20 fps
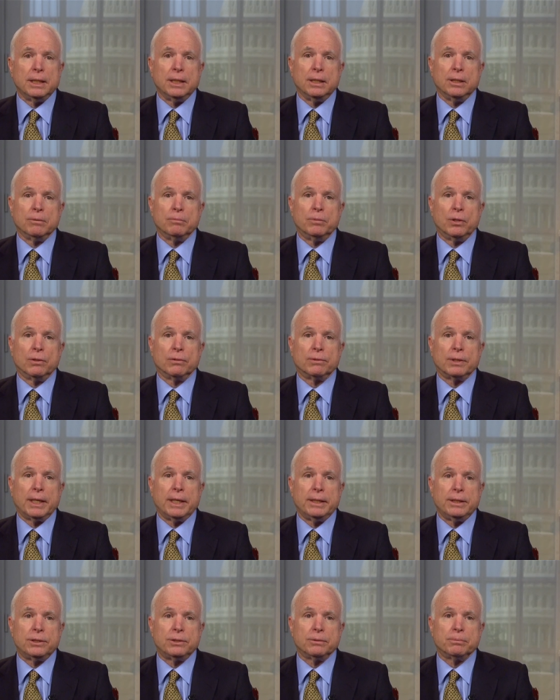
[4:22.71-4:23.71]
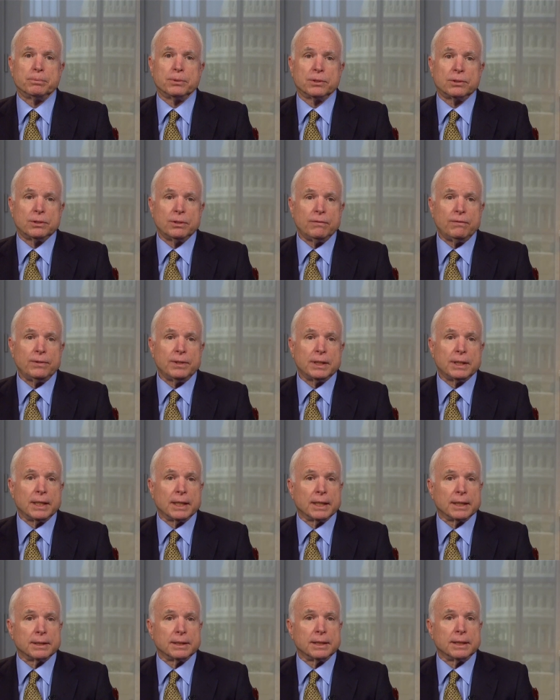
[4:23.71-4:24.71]
In both Asia-Pacific
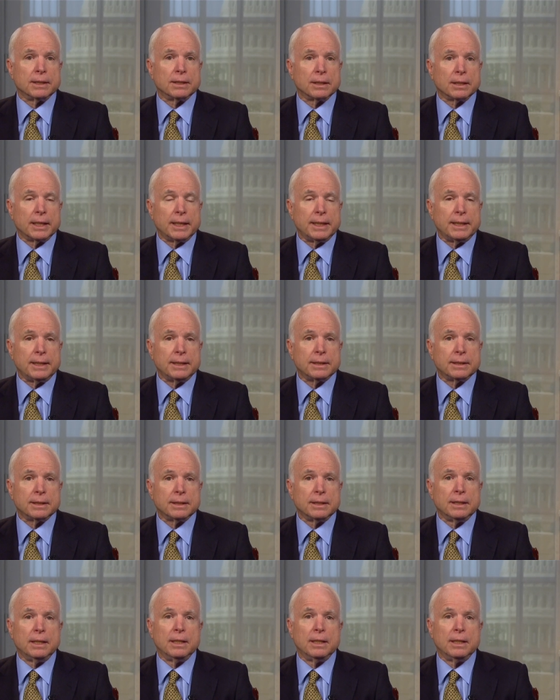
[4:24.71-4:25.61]
and the Atlantic,